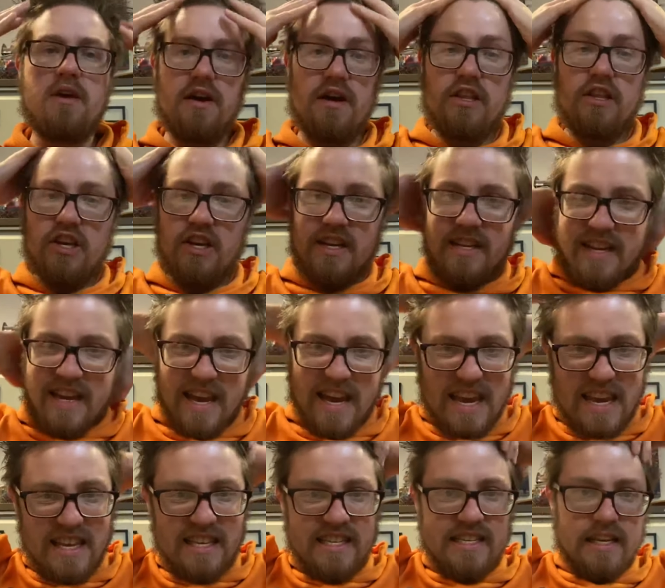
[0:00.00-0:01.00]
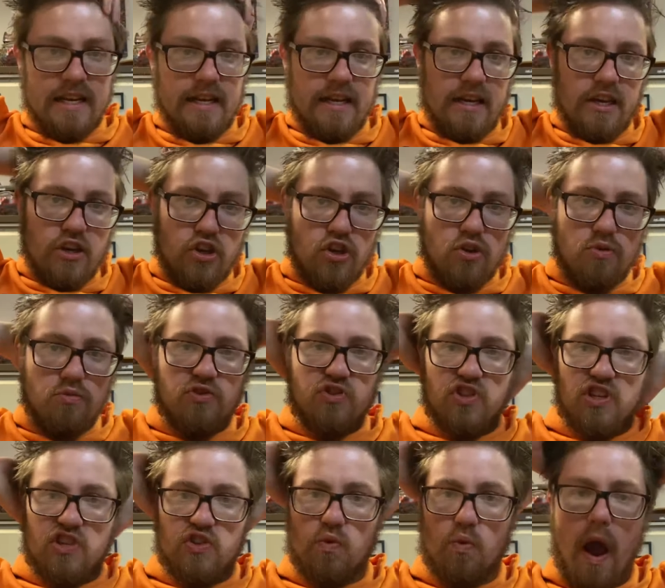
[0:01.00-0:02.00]
and you could easily use
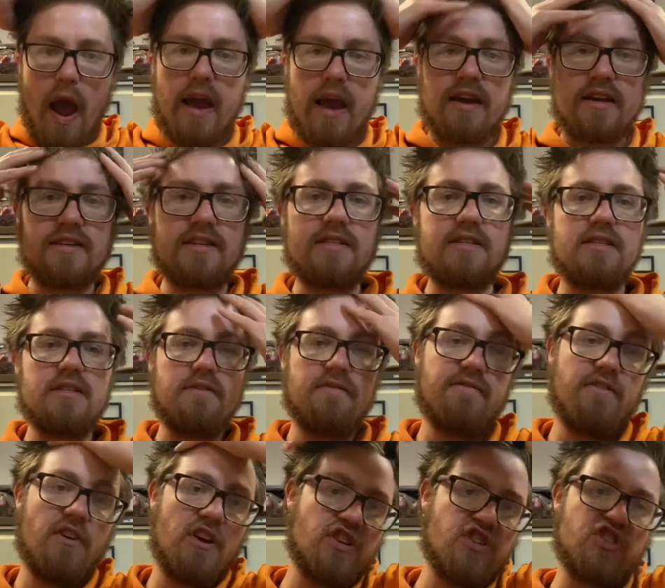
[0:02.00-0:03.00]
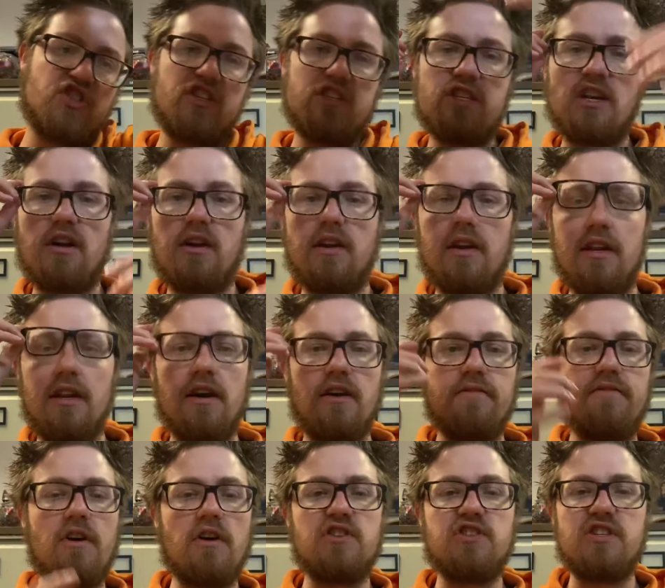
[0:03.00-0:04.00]
this wax in a
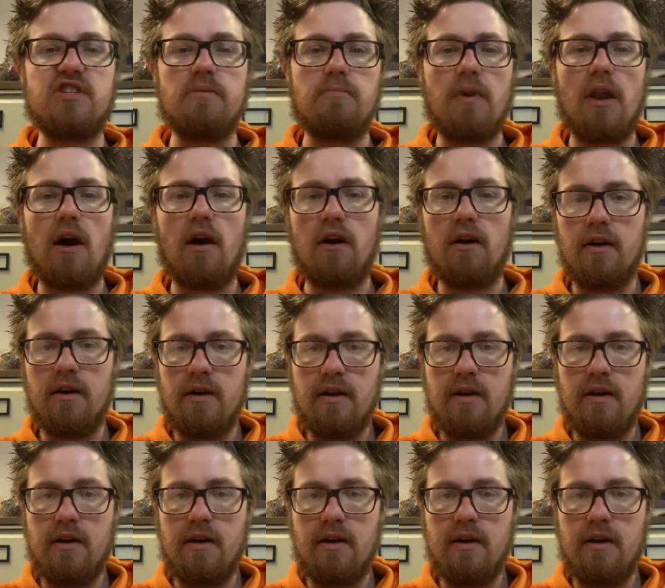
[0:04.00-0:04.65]
very similar